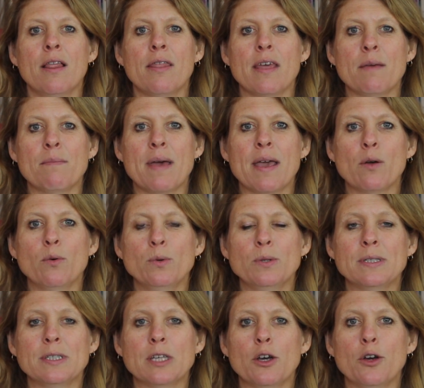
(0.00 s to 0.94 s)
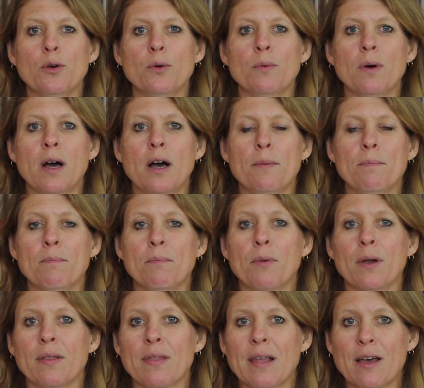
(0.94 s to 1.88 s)
They may also
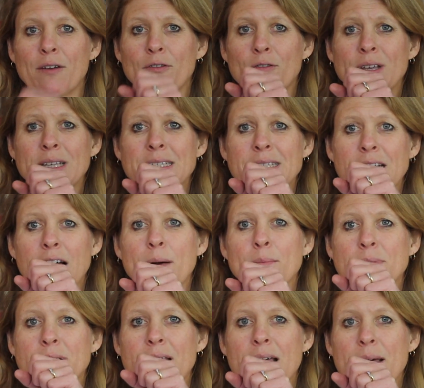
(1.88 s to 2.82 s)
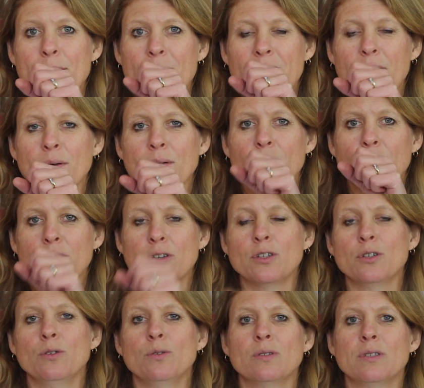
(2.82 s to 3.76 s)
bring their fist up to their mouth
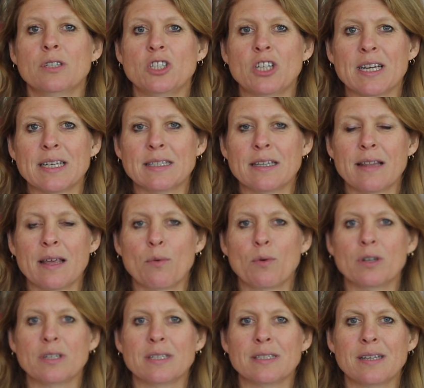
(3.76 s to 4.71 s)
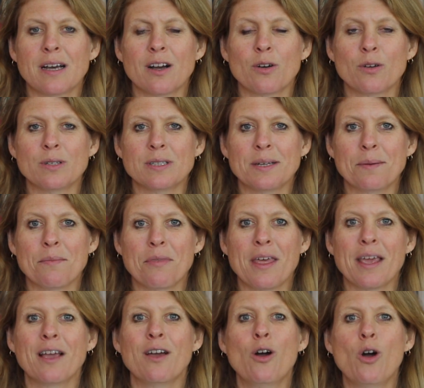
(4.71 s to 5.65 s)
to suggest that they want to suck on
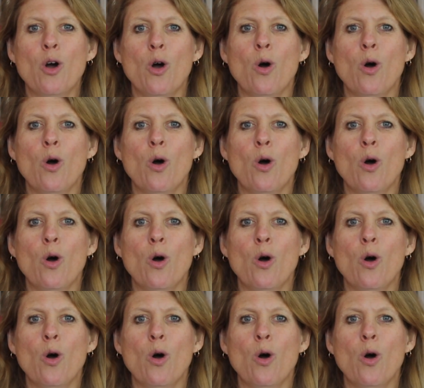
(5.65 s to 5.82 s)
something,